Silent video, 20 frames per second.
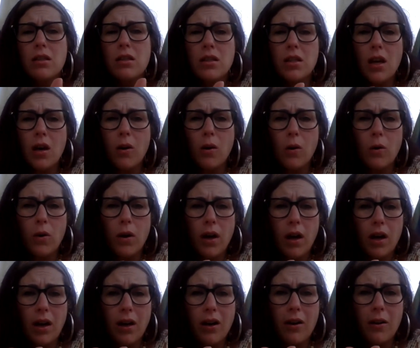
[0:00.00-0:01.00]

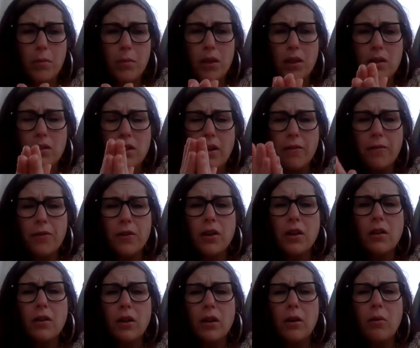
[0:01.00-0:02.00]
So you
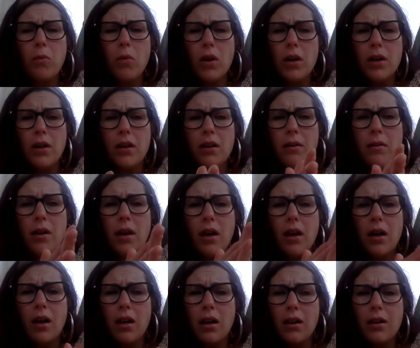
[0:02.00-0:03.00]
definitely want
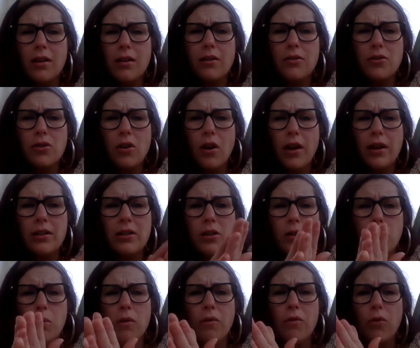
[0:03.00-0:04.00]
to try
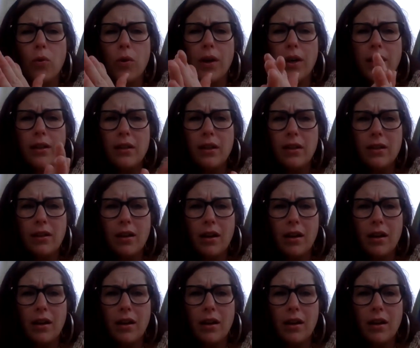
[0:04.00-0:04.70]
to avoid